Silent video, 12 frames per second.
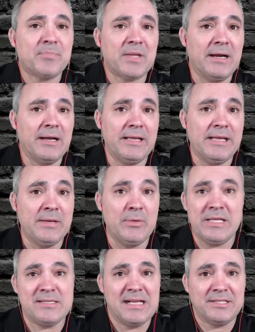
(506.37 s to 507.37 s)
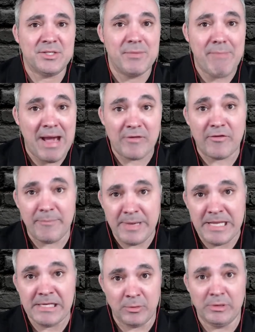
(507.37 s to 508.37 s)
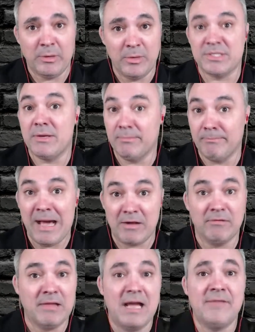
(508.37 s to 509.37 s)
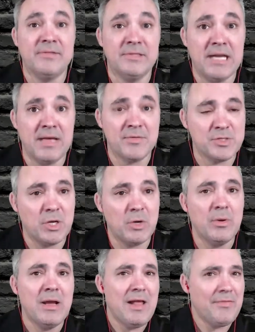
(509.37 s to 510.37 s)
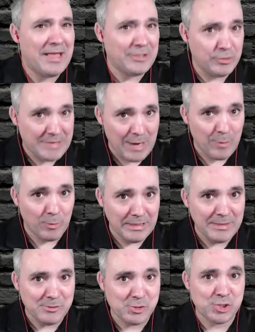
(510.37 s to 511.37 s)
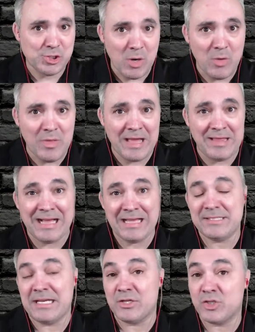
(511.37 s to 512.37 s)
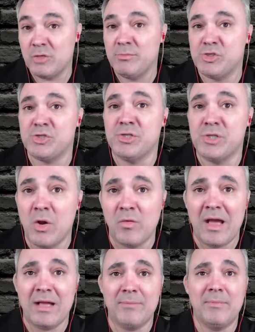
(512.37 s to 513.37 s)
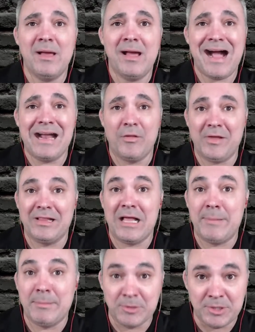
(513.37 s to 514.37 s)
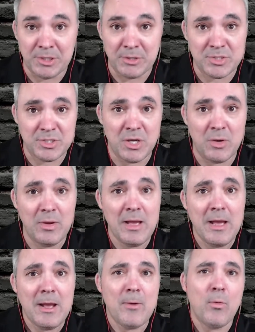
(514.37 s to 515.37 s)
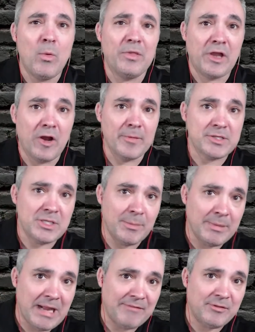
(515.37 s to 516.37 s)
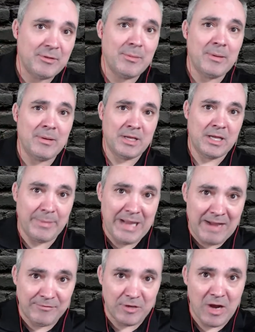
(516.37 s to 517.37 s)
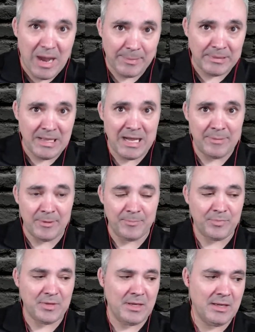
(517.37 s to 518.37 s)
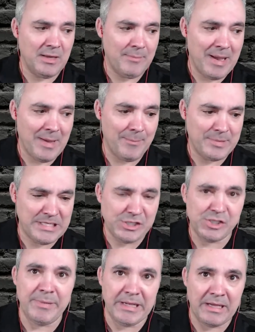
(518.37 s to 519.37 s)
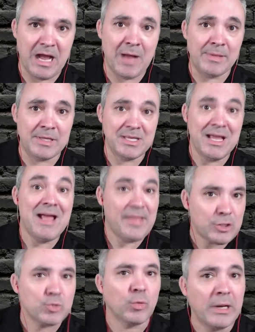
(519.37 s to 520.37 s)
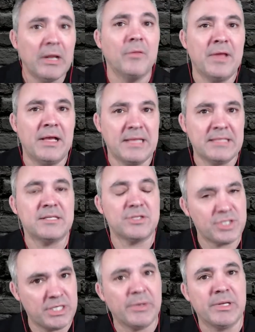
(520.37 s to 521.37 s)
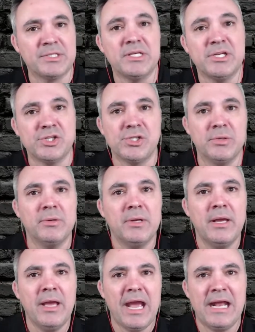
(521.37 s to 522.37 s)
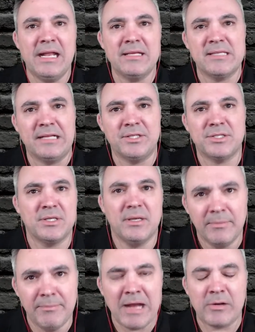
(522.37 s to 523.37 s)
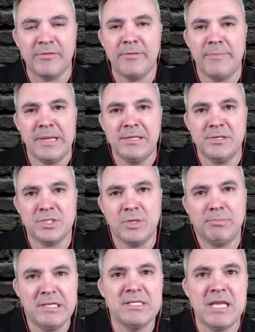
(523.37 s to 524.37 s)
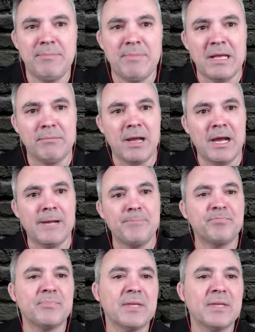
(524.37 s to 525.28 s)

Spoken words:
it's not just a matter of opinion. It really was a matter of life and death. So they do not really show that. I guess they assume you should know that. I don't think a lot of people do. So when the government's coming after Oppenheimer about potentially being a communist, that's real. That's a serious issue, and it's not just a matter of opinion. So please keep that in mind.